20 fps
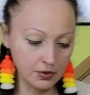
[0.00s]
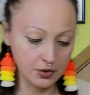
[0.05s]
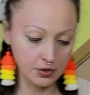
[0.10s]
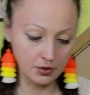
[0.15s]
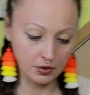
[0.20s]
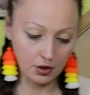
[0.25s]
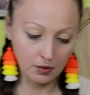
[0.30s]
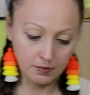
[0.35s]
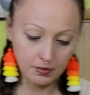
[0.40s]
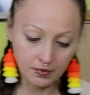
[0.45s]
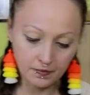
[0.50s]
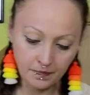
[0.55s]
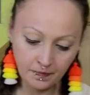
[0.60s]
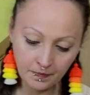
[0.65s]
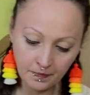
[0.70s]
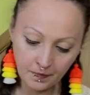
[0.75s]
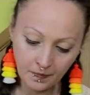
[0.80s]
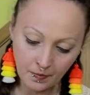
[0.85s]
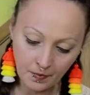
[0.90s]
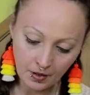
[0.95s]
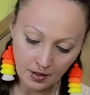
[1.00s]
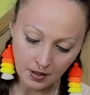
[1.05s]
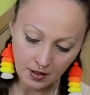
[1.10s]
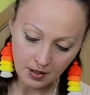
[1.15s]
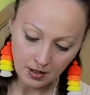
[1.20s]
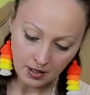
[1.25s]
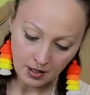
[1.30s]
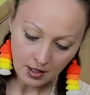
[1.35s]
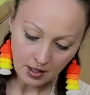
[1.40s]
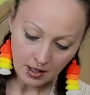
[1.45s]
syrup,
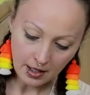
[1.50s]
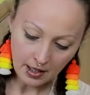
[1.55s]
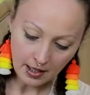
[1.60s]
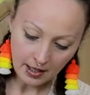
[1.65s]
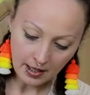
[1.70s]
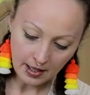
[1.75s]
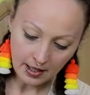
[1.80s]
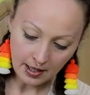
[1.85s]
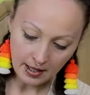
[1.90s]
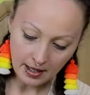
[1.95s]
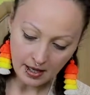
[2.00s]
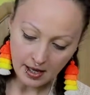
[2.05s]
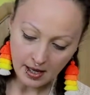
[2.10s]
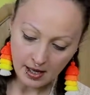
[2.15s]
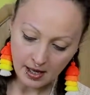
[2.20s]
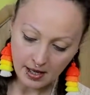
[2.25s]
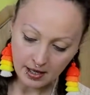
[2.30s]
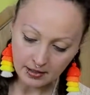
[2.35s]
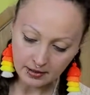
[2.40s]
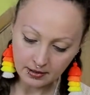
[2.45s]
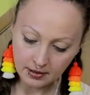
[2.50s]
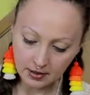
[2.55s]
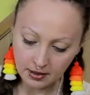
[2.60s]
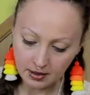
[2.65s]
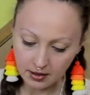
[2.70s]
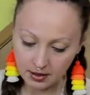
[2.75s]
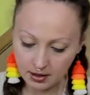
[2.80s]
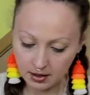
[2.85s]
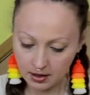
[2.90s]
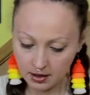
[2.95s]
and
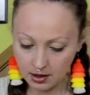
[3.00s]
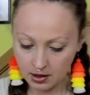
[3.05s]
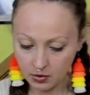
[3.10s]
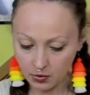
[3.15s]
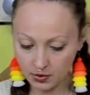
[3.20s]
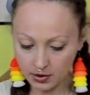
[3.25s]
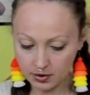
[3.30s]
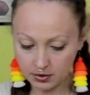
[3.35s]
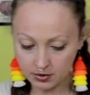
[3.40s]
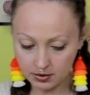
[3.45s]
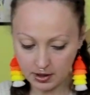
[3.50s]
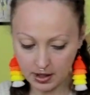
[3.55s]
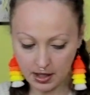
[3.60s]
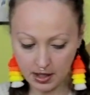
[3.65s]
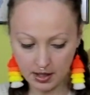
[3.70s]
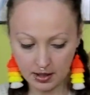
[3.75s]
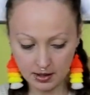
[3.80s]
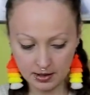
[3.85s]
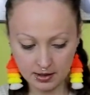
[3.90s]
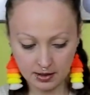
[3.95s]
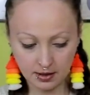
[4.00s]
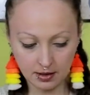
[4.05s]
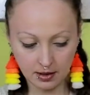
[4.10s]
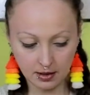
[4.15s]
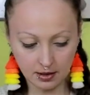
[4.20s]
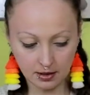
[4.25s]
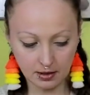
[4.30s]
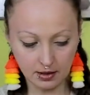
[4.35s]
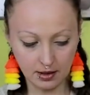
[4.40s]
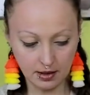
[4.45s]
we're gonna
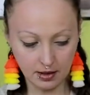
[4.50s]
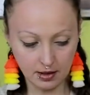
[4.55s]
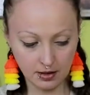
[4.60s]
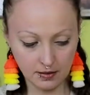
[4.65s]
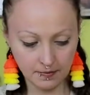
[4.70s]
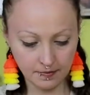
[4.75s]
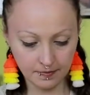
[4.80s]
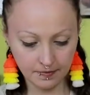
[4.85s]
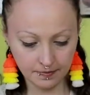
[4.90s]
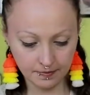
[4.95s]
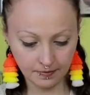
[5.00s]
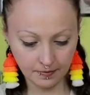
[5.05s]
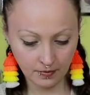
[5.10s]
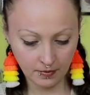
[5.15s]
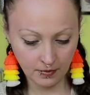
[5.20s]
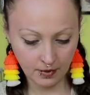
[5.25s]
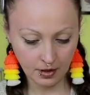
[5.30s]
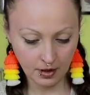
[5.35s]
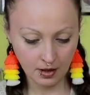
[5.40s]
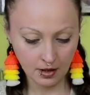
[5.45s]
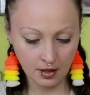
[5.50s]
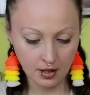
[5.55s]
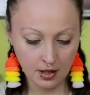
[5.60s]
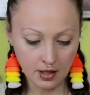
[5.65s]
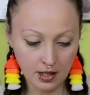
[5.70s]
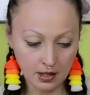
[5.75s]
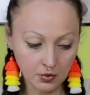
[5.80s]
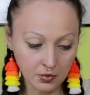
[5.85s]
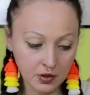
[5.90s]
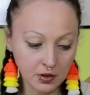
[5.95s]
stir it in,
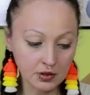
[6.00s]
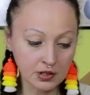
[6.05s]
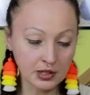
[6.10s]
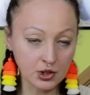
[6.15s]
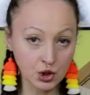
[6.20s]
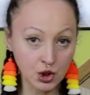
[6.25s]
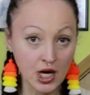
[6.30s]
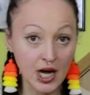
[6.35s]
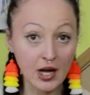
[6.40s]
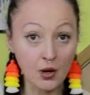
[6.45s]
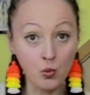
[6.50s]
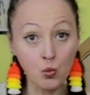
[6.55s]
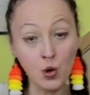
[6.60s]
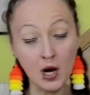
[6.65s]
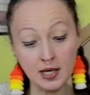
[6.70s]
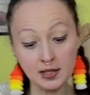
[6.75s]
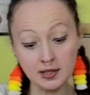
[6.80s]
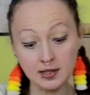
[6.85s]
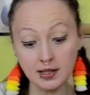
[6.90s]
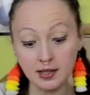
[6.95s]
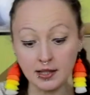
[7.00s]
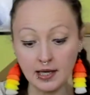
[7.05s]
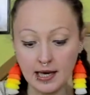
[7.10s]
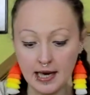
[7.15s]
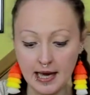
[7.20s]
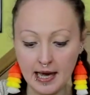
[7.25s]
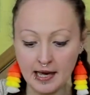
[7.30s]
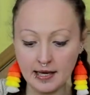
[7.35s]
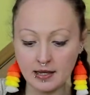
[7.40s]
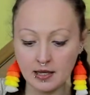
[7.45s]
and we're gonna try once
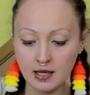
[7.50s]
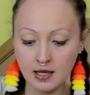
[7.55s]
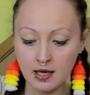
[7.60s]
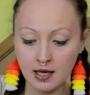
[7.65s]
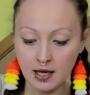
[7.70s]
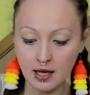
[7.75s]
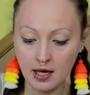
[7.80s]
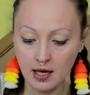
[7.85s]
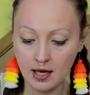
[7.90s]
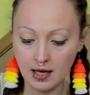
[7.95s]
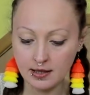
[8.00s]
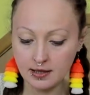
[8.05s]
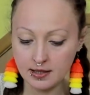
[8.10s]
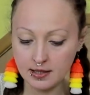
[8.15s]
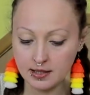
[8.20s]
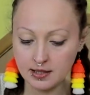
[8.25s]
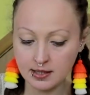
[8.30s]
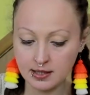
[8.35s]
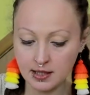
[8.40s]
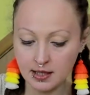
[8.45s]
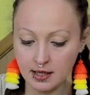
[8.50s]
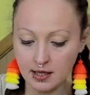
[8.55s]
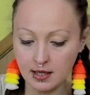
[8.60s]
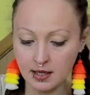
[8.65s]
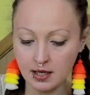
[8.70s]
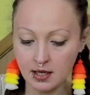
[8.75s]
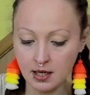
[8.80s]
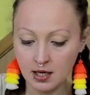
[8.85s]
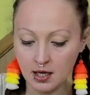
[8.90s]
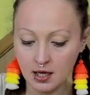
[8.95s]
again and
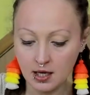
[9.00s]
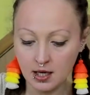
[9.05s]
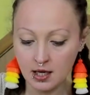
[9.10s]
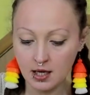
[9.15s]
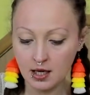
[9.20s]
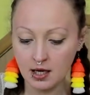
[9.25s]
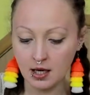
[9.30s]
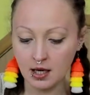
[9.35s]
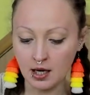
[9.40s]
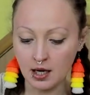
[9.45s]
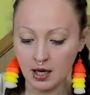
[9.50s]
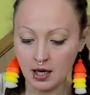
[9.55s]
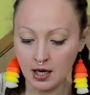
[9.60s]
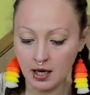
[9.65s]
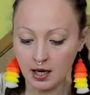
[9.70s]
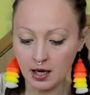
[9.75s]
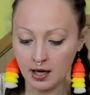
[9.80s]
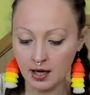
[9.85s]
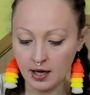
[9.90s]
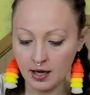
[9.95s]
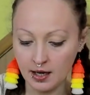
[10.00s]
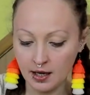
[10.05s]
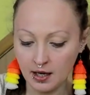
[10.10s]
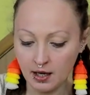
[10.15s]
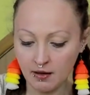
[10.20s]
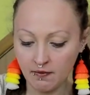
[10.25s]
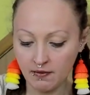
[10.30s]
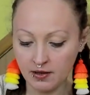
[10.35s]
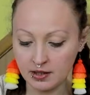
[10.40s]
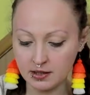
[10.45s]
see
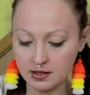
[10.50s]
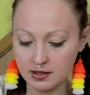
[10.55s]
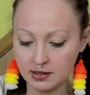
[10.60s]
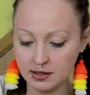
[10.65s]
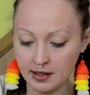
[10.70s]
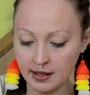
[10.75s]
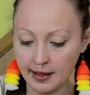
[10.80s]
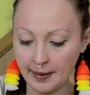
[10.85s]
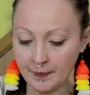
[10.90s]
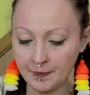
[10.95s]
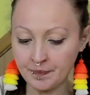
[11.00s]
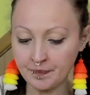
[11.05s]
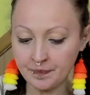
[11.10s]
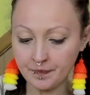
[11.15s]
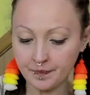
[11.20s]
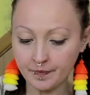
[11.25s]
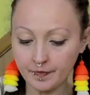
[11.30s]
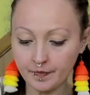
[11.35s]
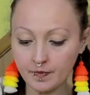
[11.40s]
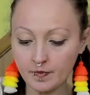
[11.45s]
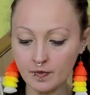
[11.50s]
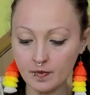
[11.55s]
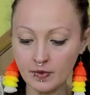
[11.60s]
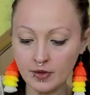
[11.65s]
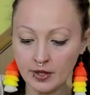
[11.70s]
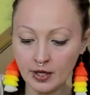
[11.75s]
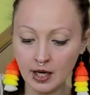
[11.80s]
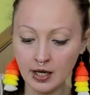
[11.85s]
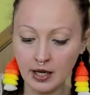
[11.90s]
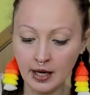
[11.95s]
if it's the
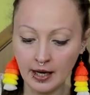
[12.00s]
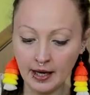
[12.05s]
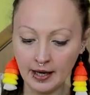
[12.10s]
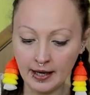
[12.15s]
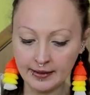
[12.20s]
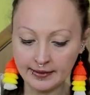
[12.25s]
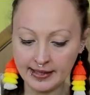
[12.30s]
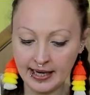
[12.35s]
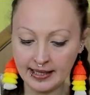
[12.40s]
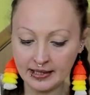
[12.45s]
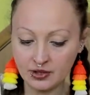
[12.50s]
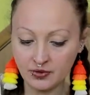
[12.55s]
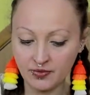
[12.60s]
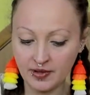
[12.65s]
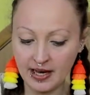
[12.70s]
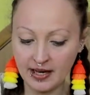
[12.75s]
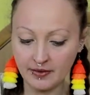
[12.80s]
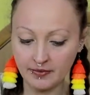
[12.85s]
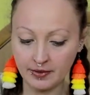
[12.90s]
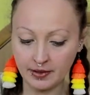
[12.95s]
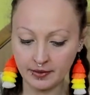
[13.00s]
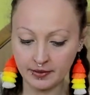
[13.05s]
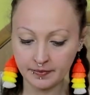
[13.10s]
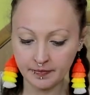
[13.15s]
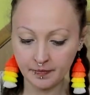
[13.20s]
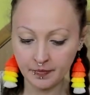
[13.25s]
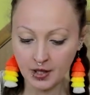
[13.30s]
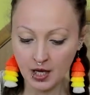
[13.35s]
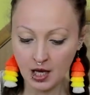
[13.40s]
right flavor.